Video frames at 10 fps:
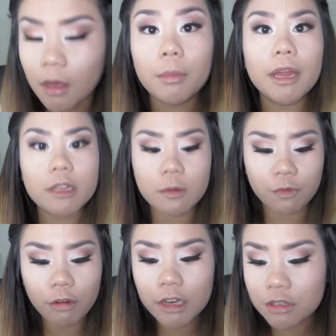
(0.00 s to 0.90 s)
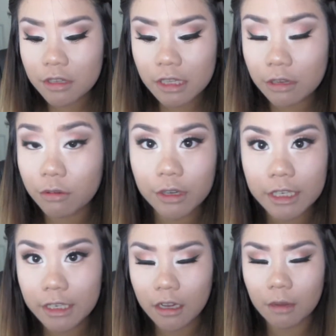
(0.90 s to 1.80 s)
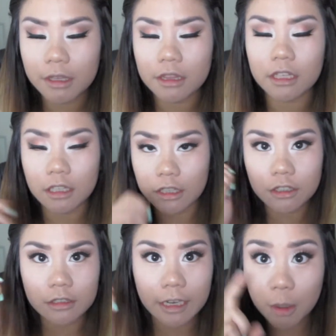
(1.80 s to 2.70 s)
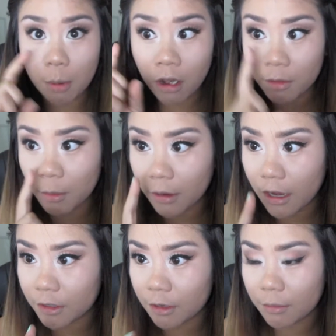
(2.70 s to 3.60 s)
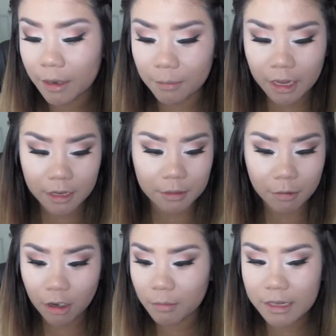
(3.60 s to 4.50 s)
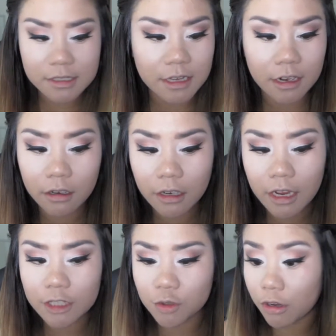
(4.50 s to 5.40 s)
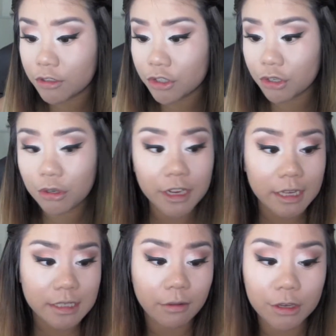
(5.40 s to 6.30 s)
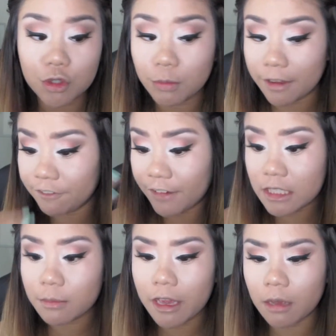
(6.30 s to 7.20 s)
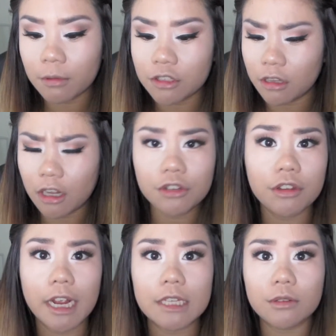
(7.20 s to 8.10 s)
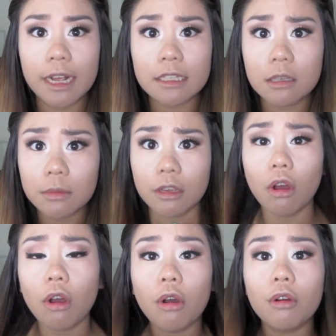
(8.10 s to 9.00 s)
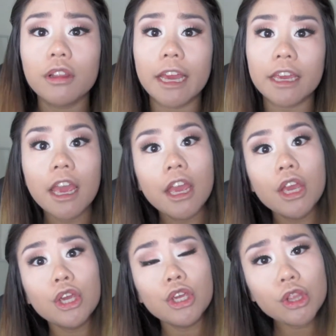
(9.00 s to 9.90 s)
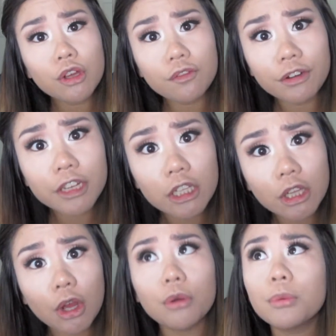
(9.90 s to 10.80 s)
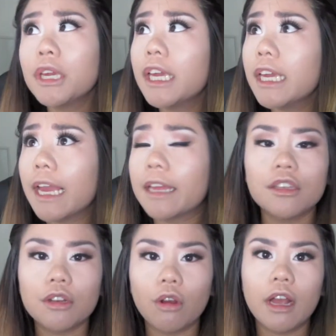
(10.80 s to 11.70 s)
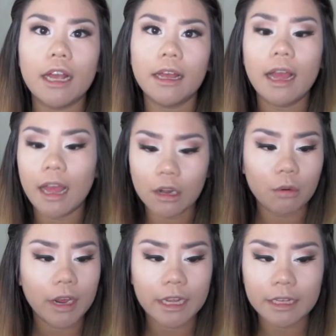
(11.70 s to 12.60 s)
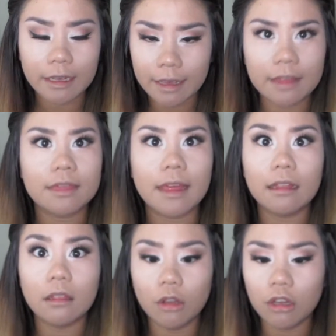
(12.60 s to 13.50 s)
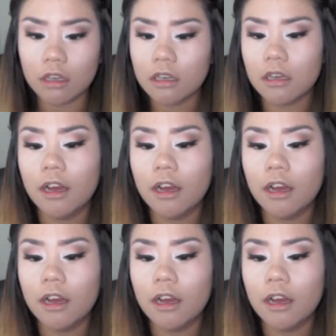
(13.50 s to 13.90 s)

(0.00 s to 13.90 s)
But anyways, before I do the glitter liner part on the bottom and my bottom mascara, I just wanted to show you guys how I do my face makeup, because a lot of you guys are asking me, oh, like, you look very glowy, and you know, how do I get that look?